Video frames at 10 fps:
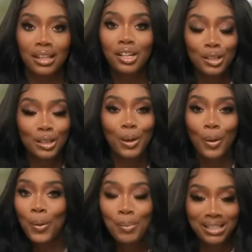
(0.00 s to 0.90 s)

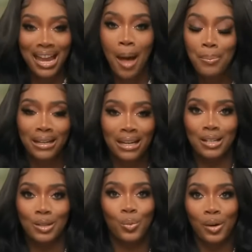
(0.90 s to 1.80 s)
connections. And
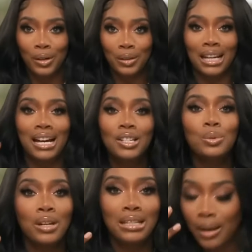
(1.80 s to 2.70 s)
speaking of
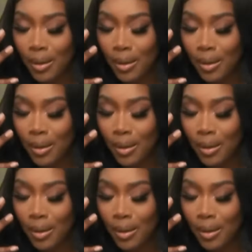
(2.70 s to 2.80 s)
connecting